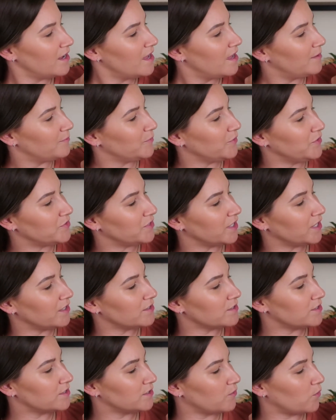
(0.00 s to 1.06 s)
I'm using
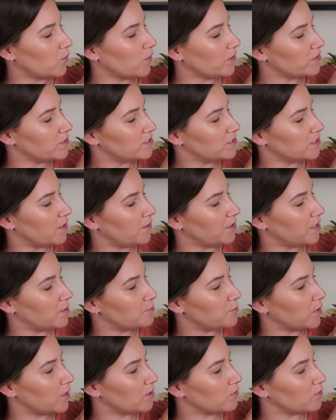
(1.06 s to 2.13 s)
Orange Soda,
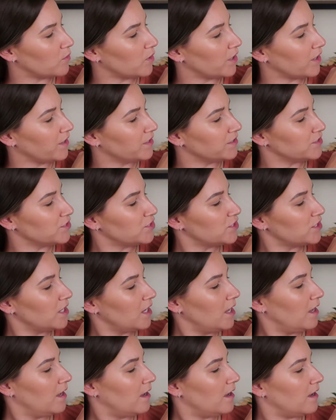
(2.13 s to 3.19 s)
Burnt Orange,
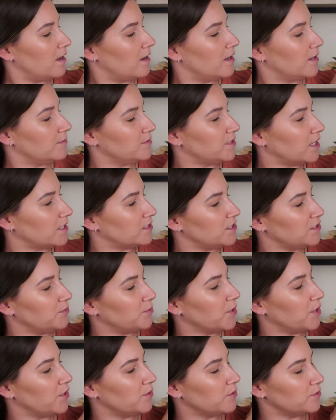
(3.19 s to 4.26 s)
Dusty
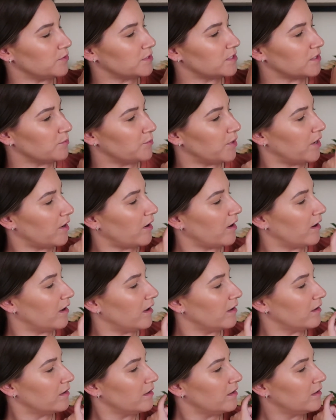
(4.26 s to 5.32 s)
Rose,
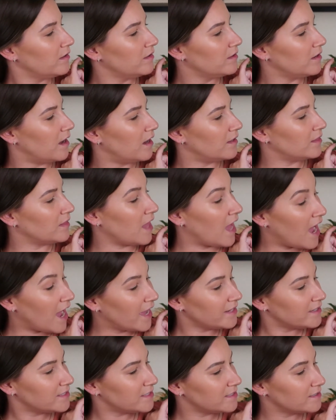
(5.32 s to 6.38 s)
Tempera a
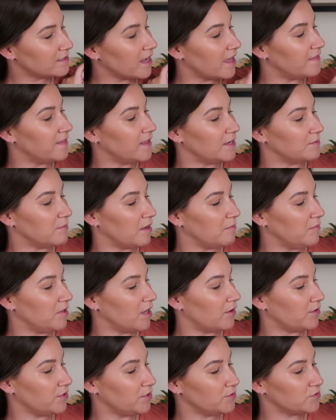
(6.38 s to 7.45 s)
lot, and then maybe
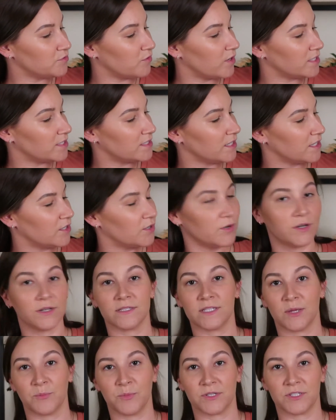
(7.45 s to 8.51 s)
I'll use Rustic or
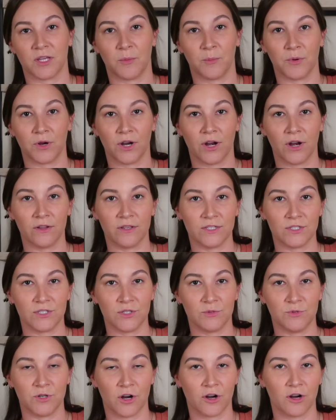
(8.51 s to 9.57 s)
Cypress Umber, these
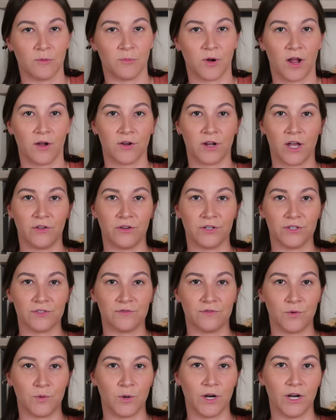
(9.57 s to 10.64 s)
2 darker brown colors
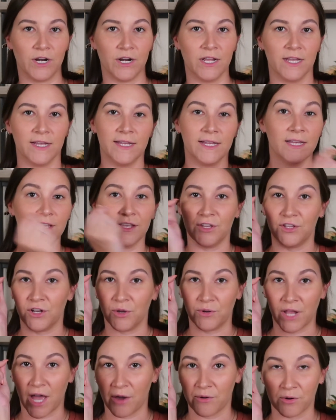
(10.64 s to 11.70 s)
for, you know,
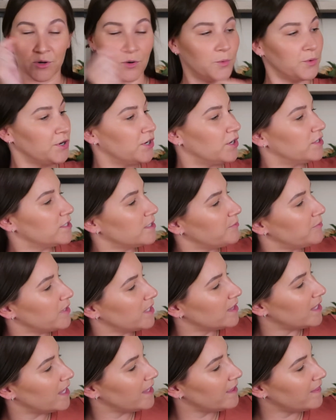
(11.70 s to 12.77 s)
an outer corner or
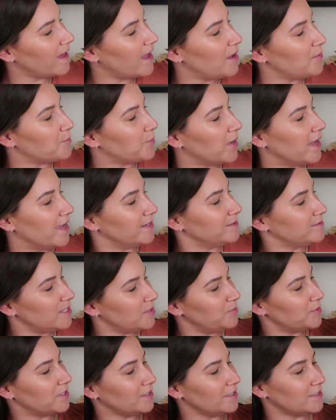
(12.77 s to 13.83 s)
something like that, but
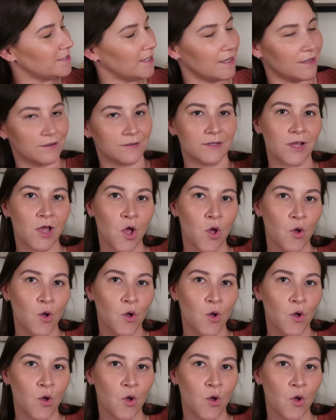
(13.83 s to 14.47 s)
typically staying